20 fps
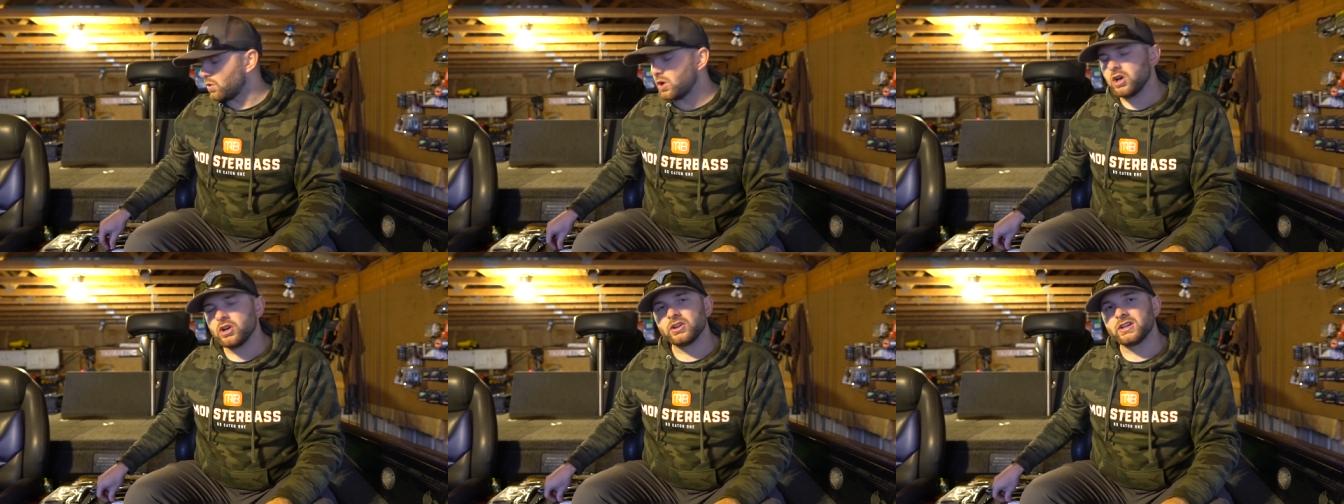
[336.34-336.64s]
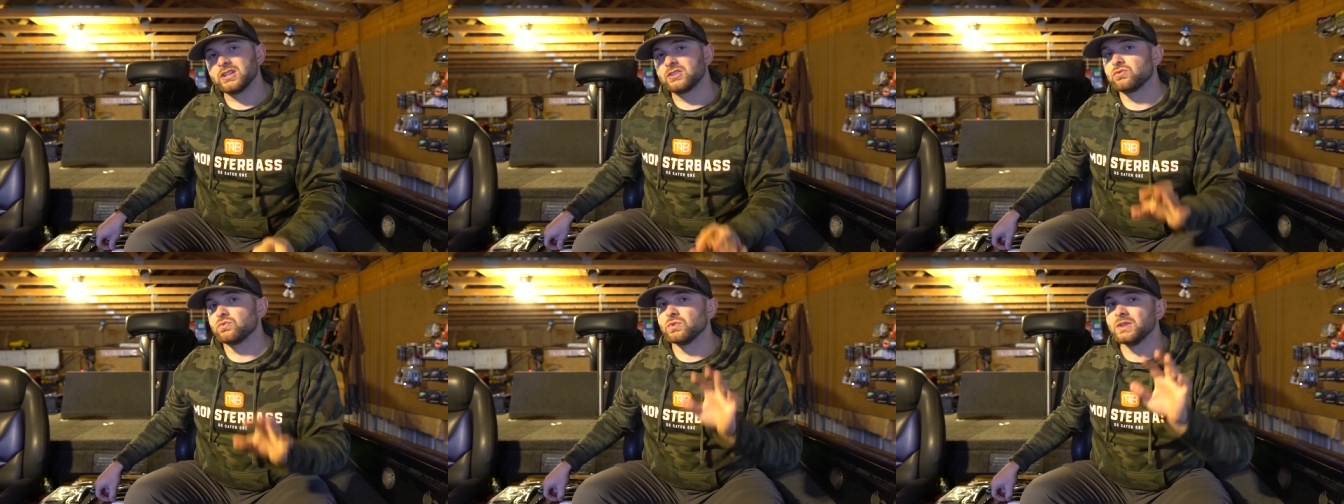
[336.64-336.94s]
water
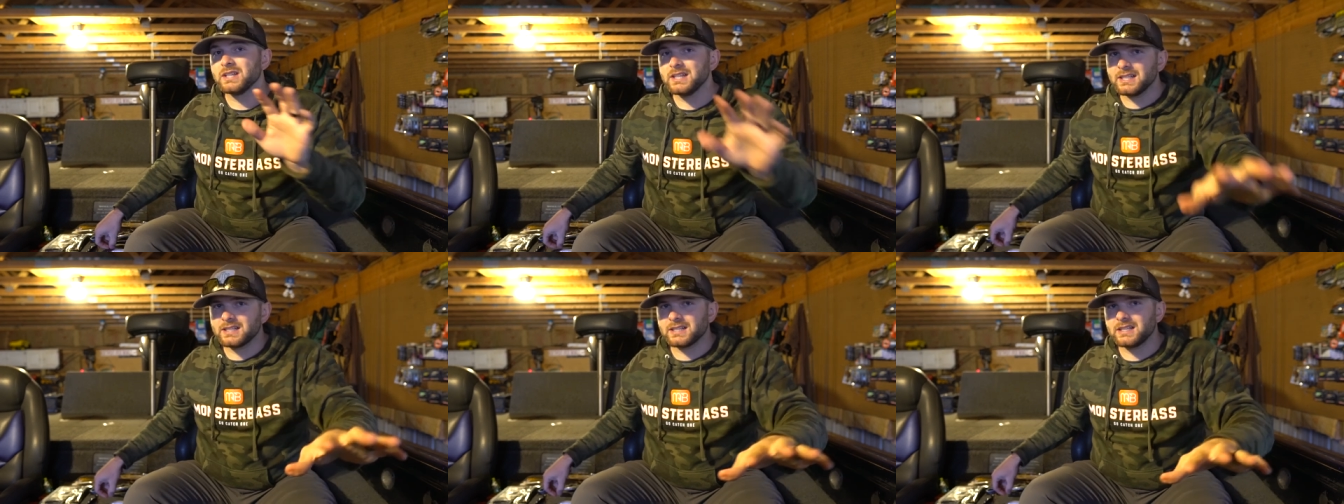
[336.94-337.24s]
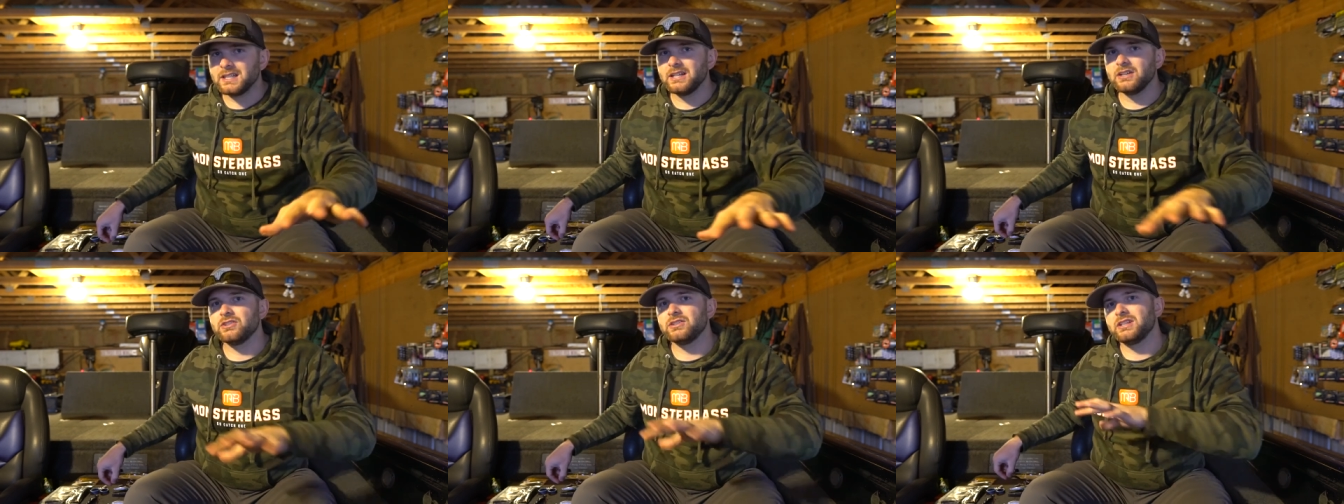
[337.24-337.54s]
gets really
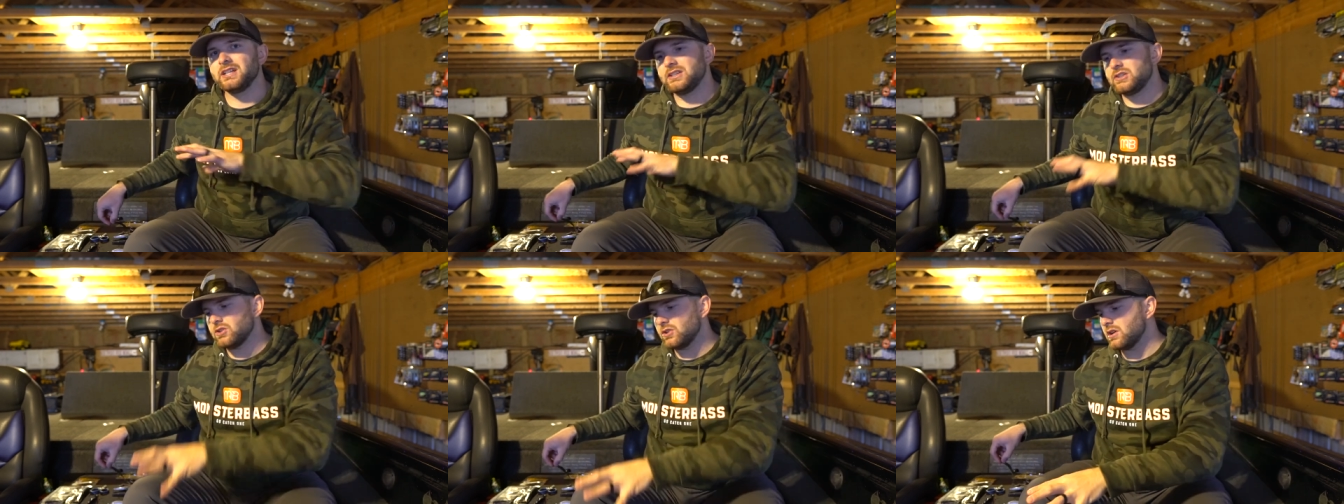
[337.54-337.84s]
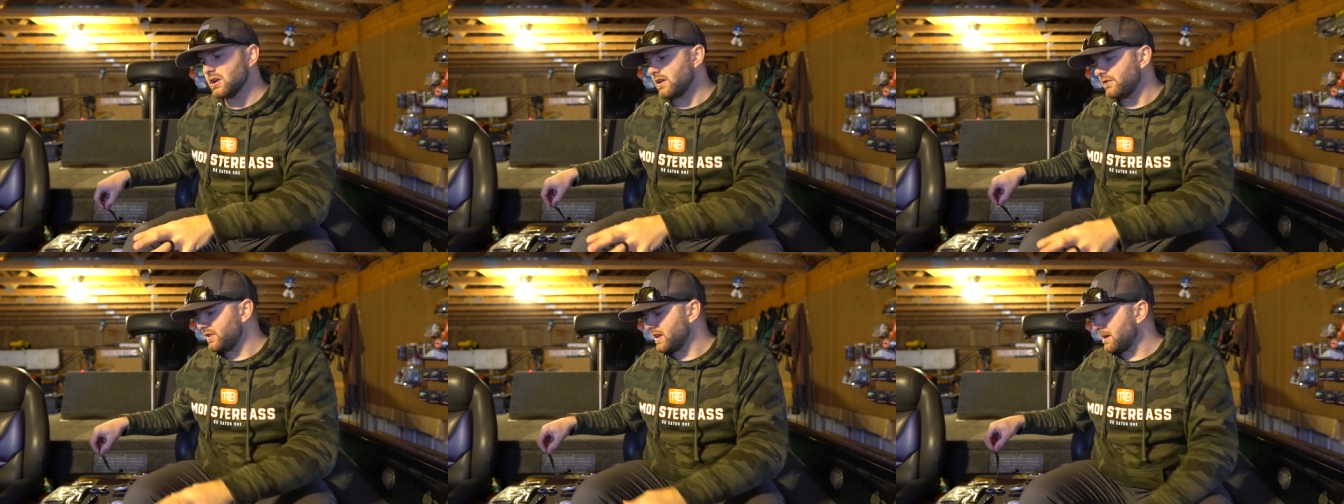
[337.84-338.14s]
clear and they
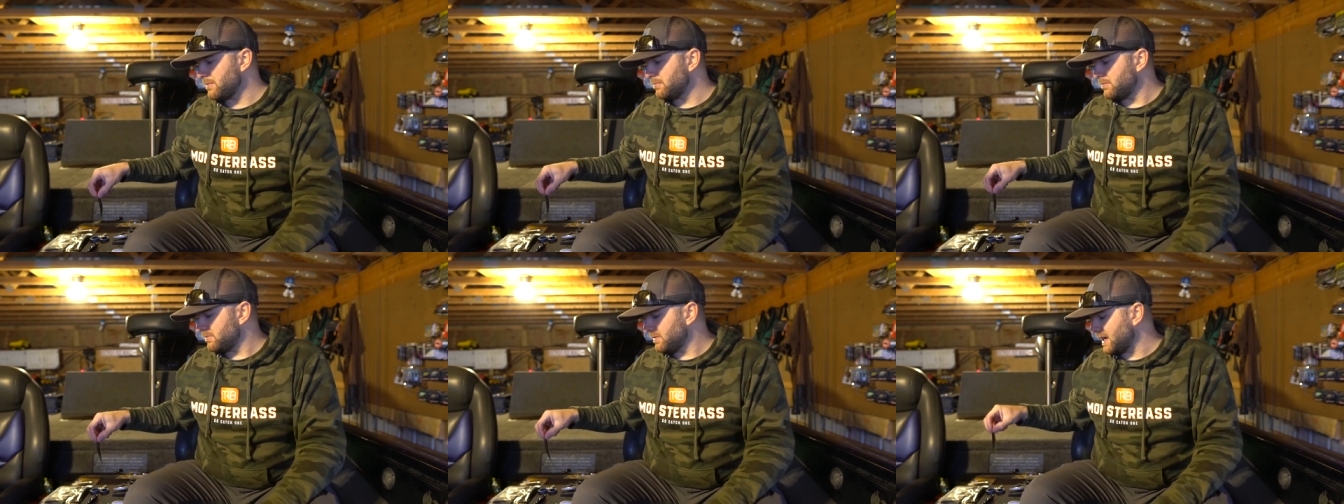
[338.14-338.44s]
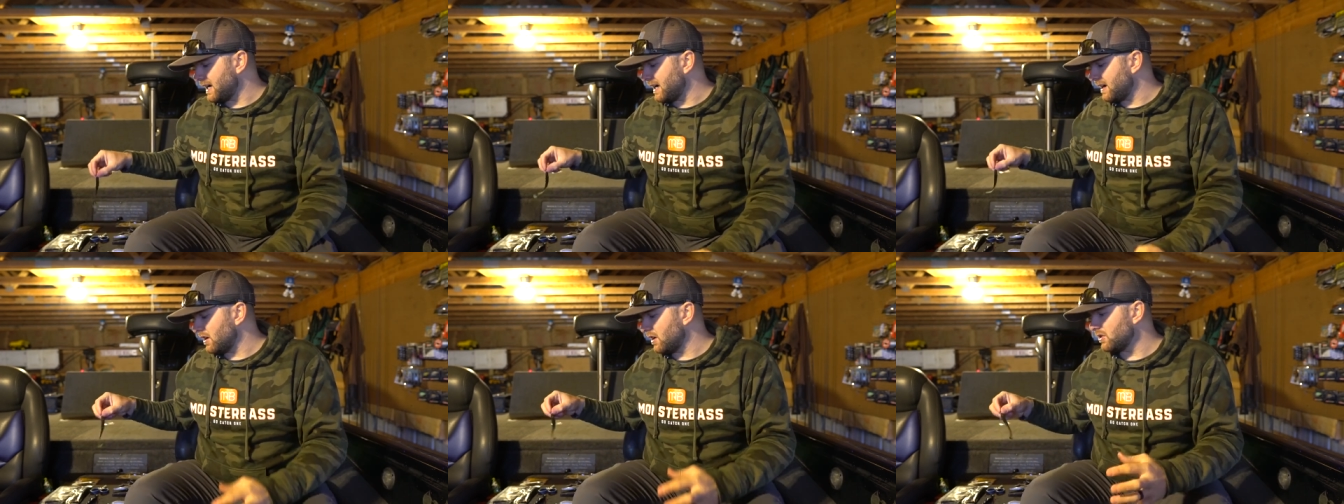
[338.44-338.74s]
turn off that,
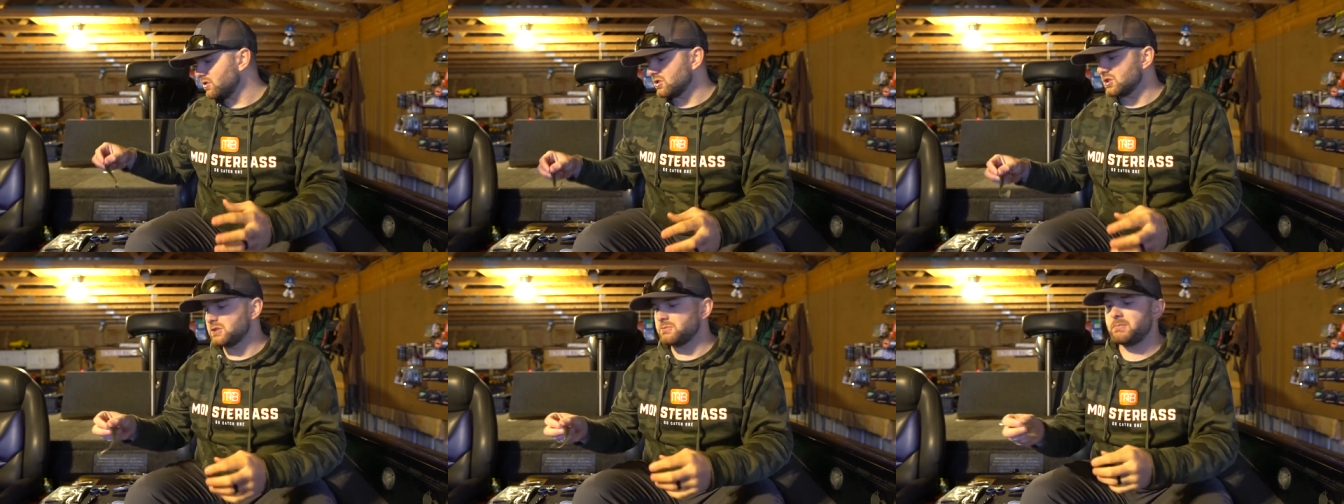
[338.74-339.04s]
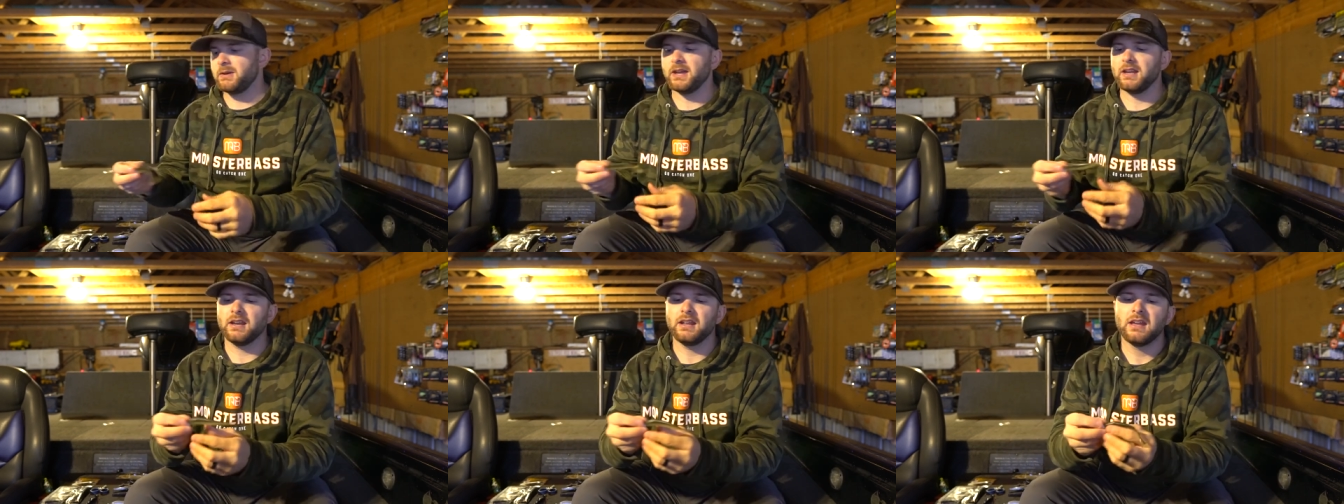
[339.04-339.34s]
that
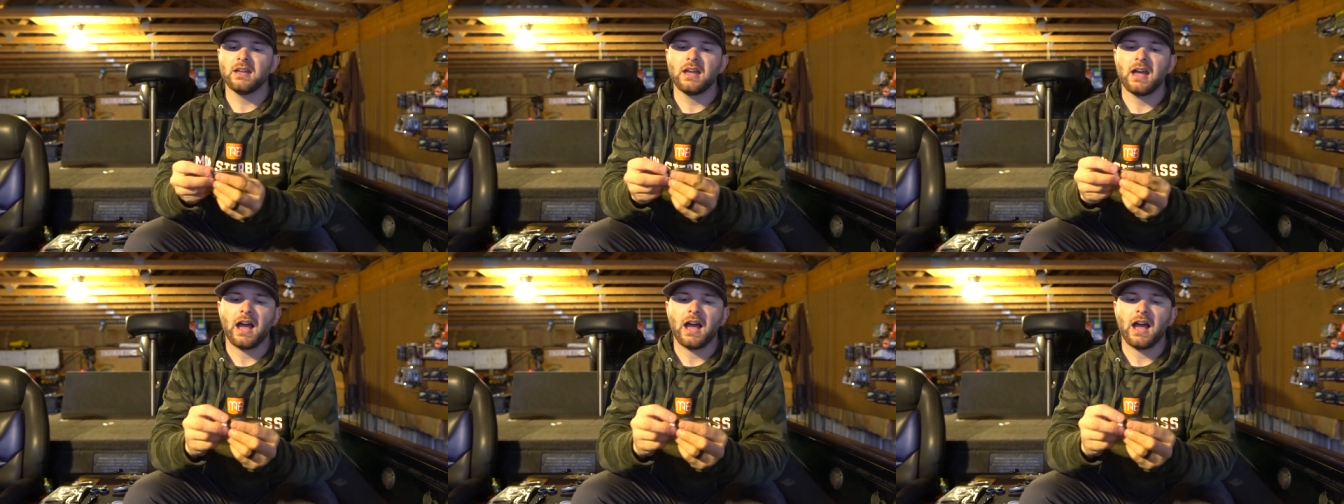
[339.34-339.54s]
underspin,